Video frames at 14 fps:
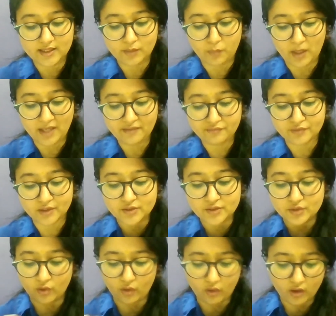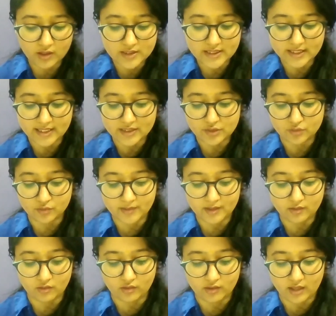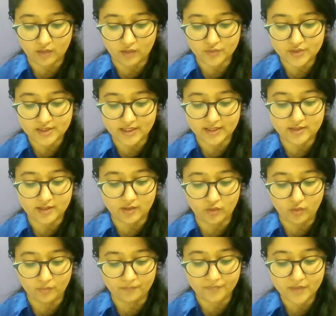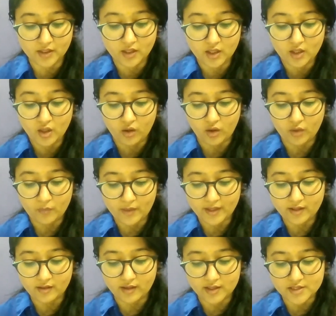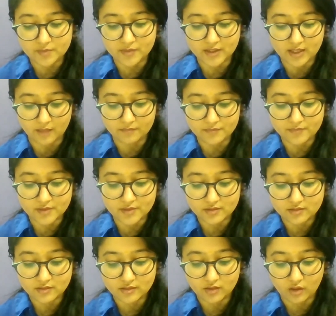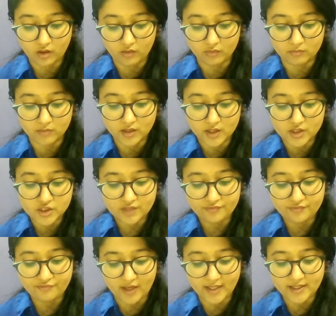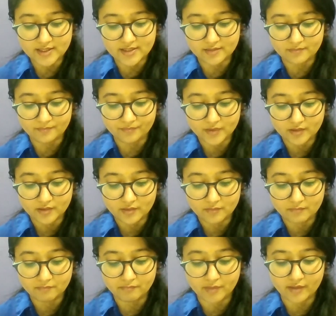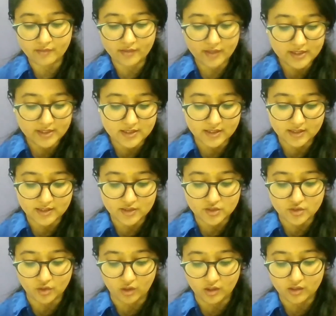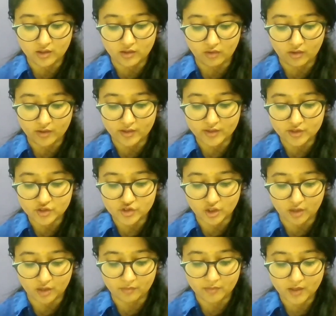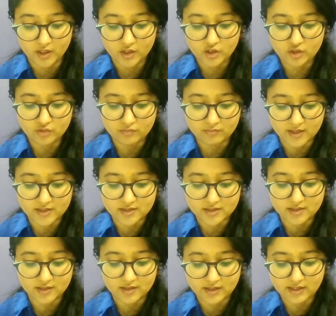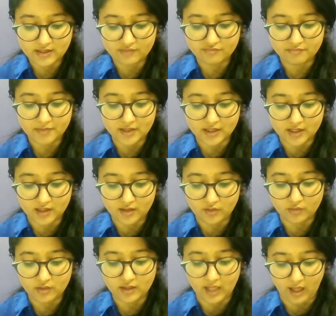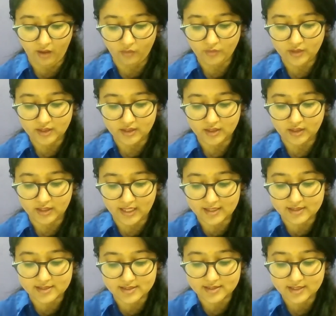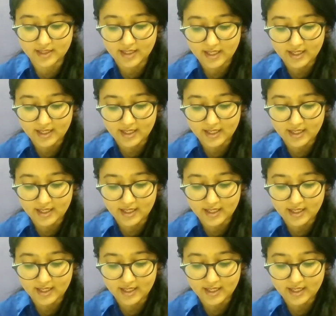The wife works all day at home or outside the home, or when her husband comes home, she finds him buried in his dollar or in his job. You must leave me alone now, he yells.